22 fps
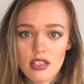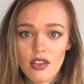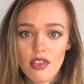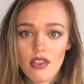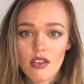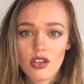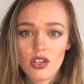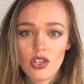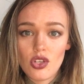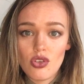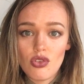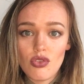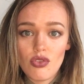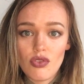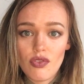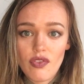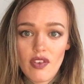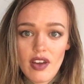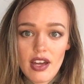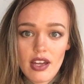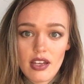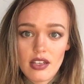the new
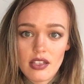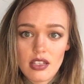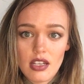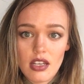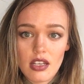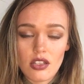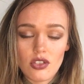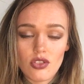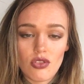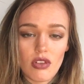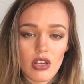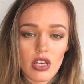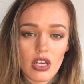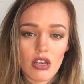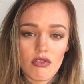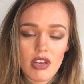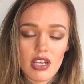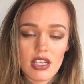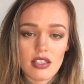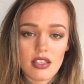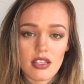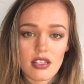finding during a
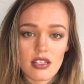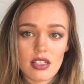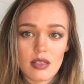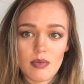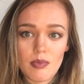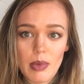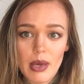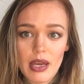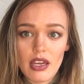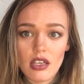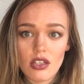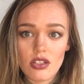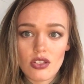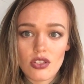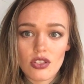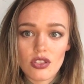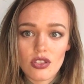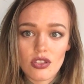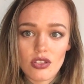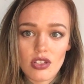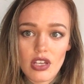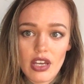recent speech
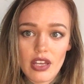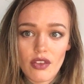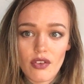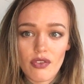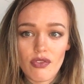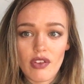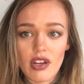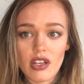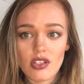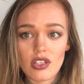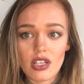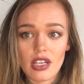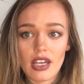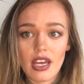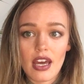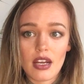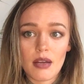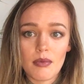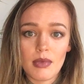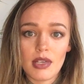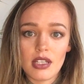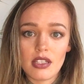at the French
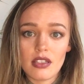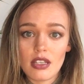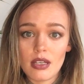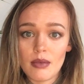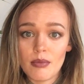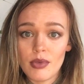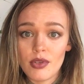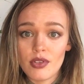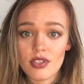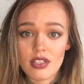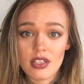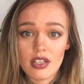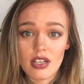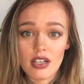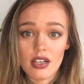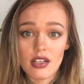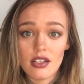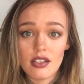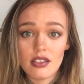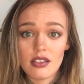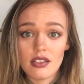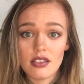Académie des
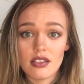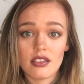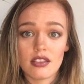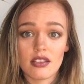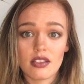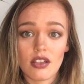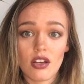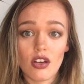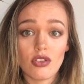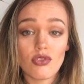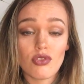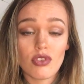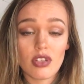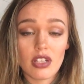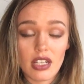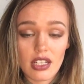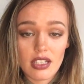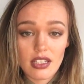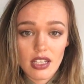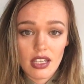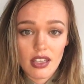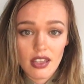Beaux-Arts,
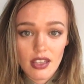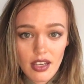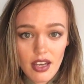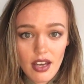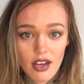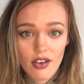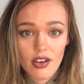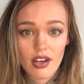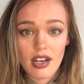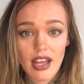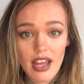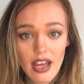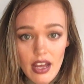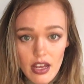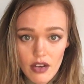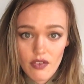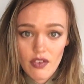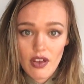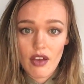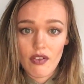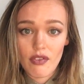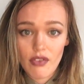contradicting the current out of
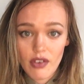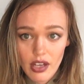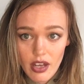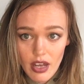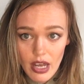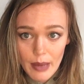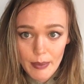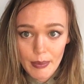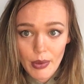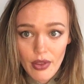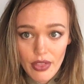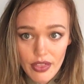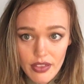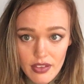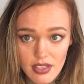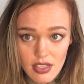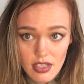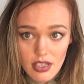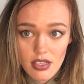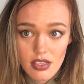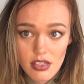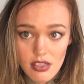Africa
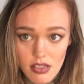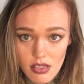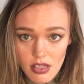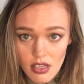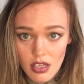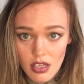hypothesis.